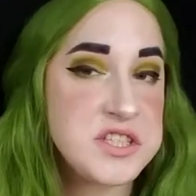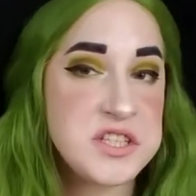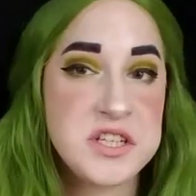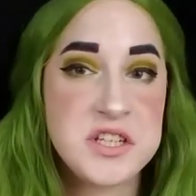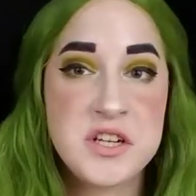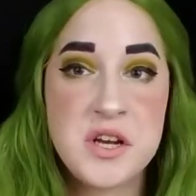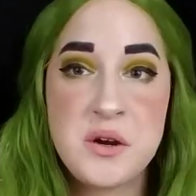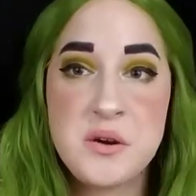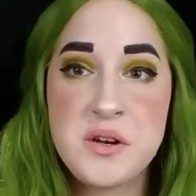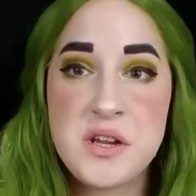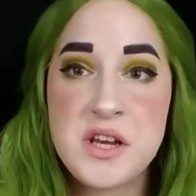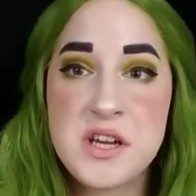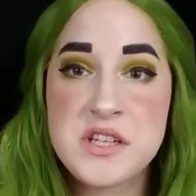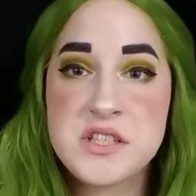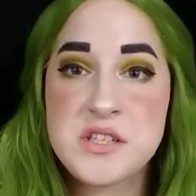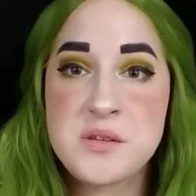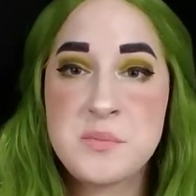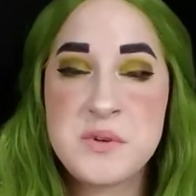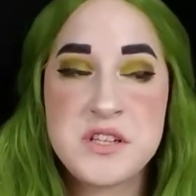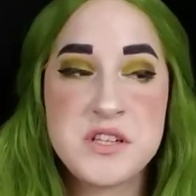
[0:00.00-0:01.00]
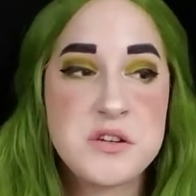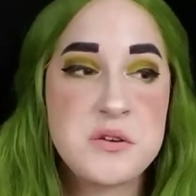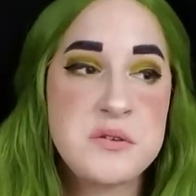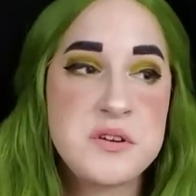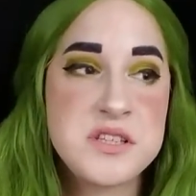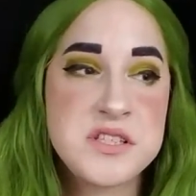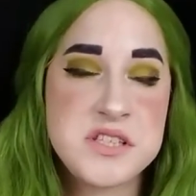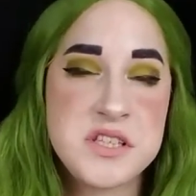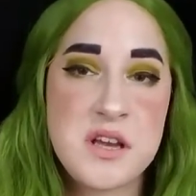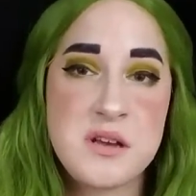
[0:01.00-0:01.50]
Denona to be
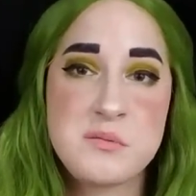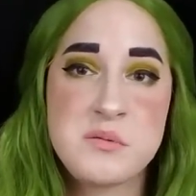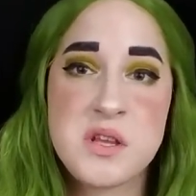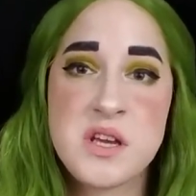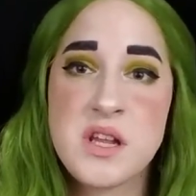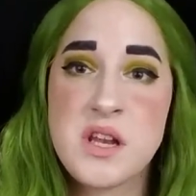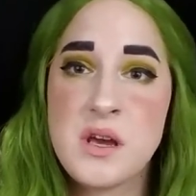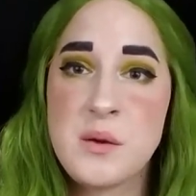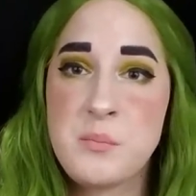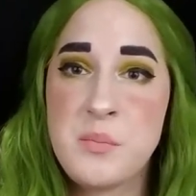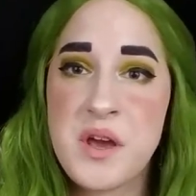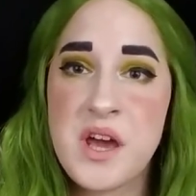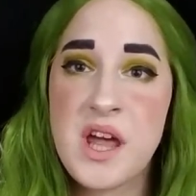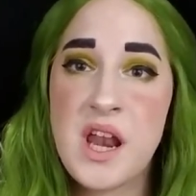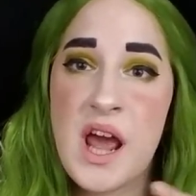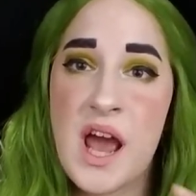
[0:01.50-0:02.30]
doing something a bit